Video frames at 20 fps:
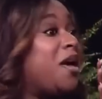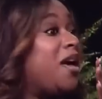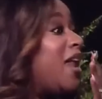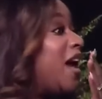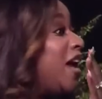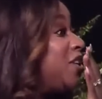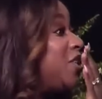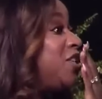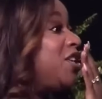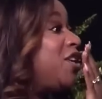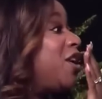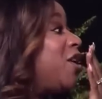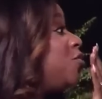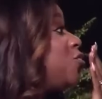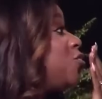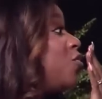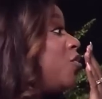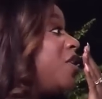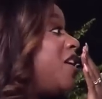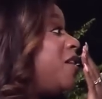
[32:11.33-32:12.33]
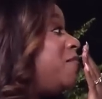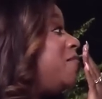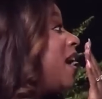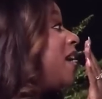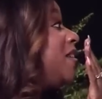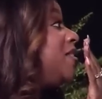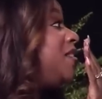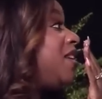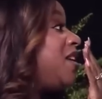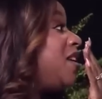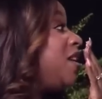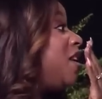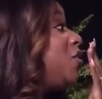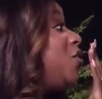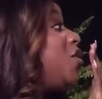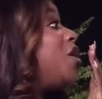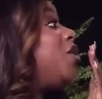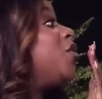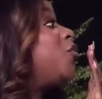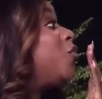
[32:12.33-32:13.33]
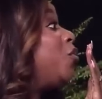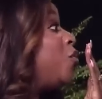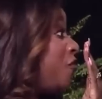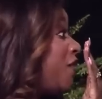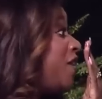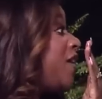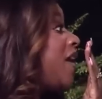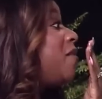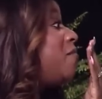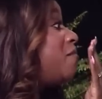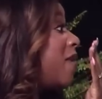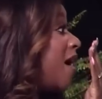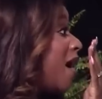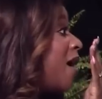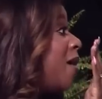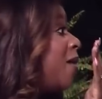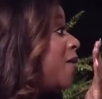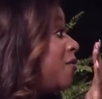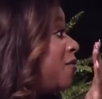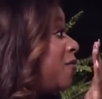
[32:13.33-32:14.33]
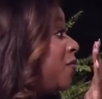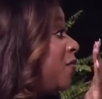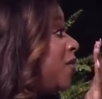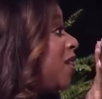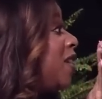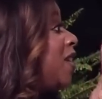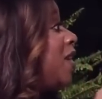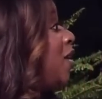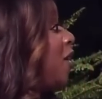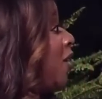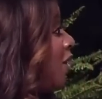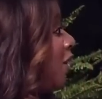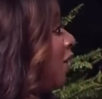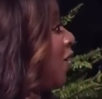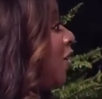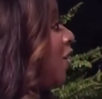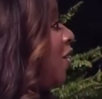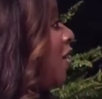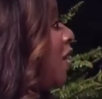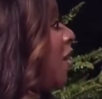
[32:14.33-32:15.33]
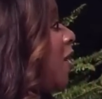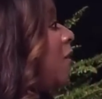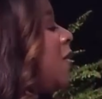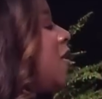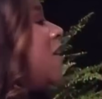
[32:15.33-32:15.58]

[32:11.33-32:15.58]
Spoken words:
like she don't scrub that tongue nor the roof of that mouth. You know?